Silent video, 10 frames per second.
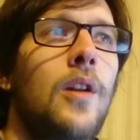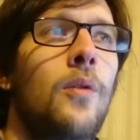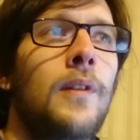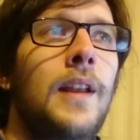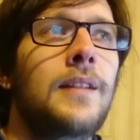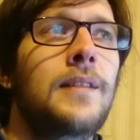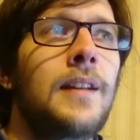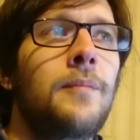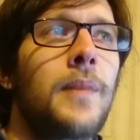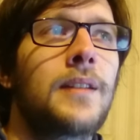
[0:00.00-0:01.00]
slow
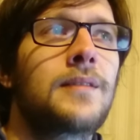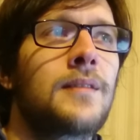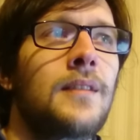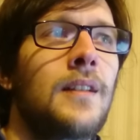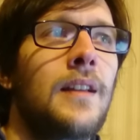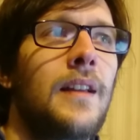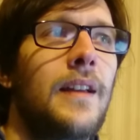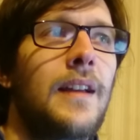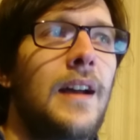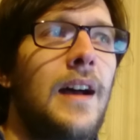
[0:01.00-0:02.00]
lately, but
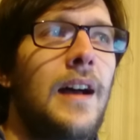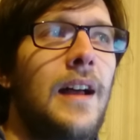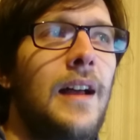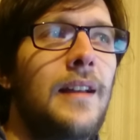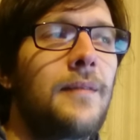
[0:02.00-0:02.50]
uh, a,